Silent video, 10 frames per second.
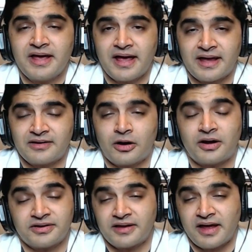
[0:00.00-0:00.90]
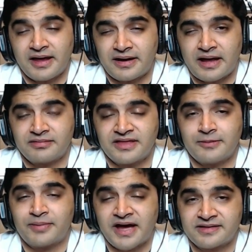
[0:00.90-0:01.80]
and the
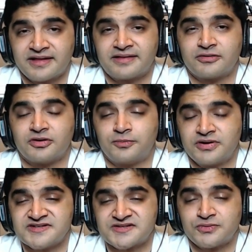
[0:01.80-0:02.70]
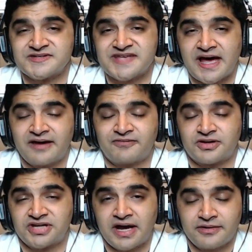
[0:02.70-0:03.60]
impact that good preschools have
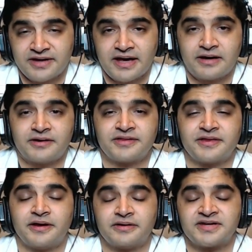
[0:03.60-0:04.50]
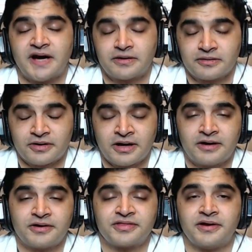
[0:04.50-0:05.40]
on child health, on toddler
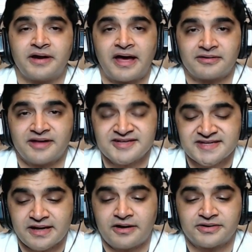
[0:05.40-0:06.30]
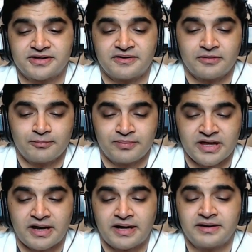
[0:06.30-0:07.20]
health, on adolescent health, and
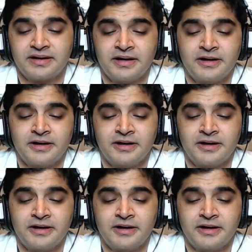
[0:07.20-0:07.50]
beyond.